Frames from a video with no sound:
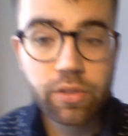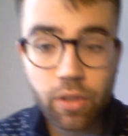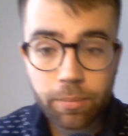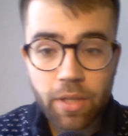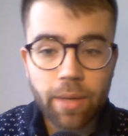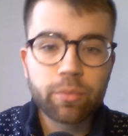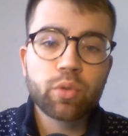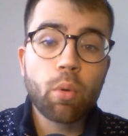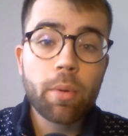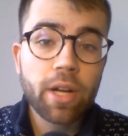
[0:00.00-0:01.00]

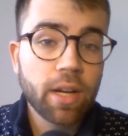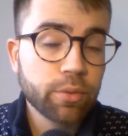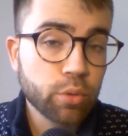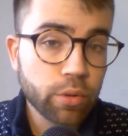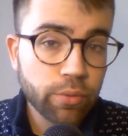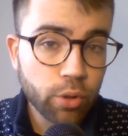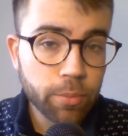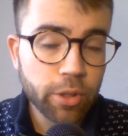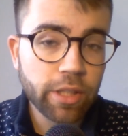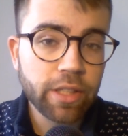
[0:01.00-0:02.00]
Sometimes we will have to
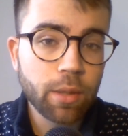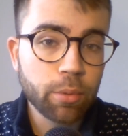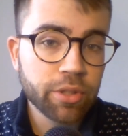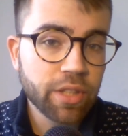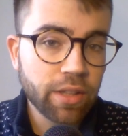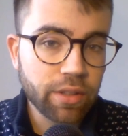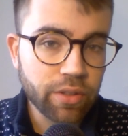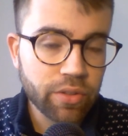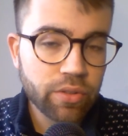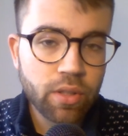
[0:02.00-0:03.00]
reformulate our
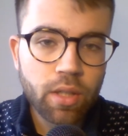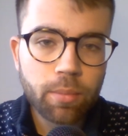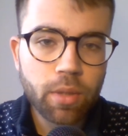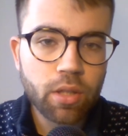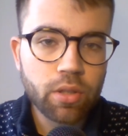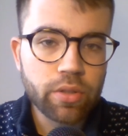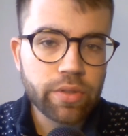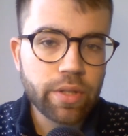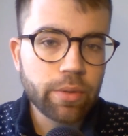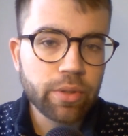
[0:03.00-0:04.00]
sentence
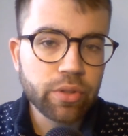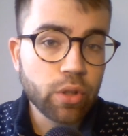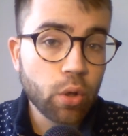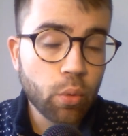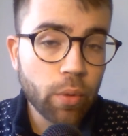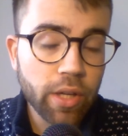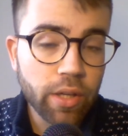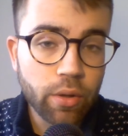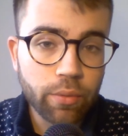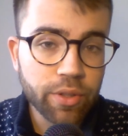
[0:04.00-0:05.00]
because there is no
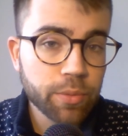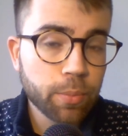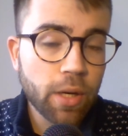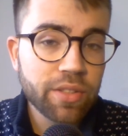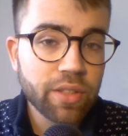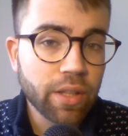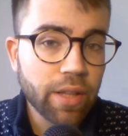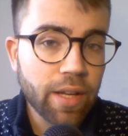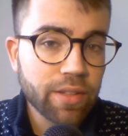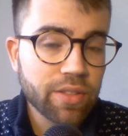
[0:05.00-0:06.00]
way of expressing
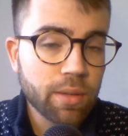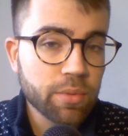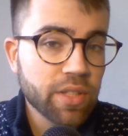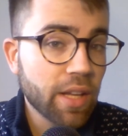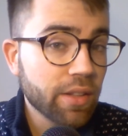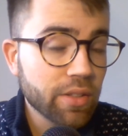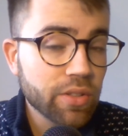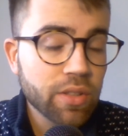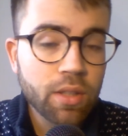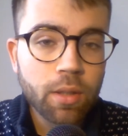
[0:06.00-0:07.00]
that same
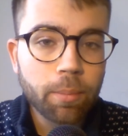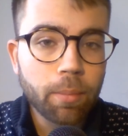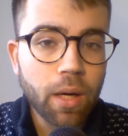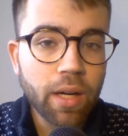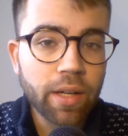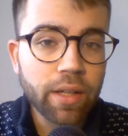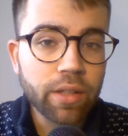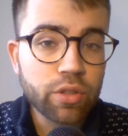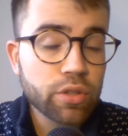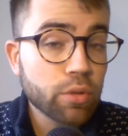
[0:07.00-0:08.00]
sentence
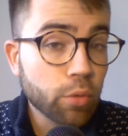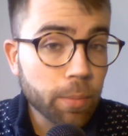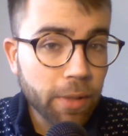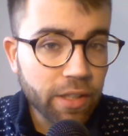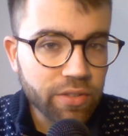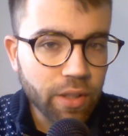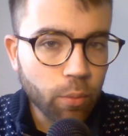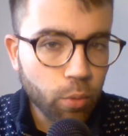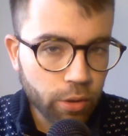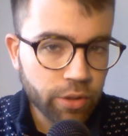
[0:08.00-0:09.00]
by just
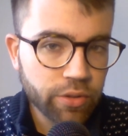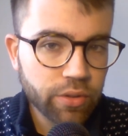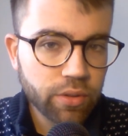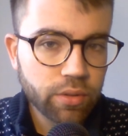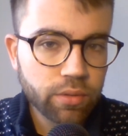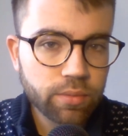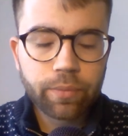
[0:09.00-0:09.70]
replacing words.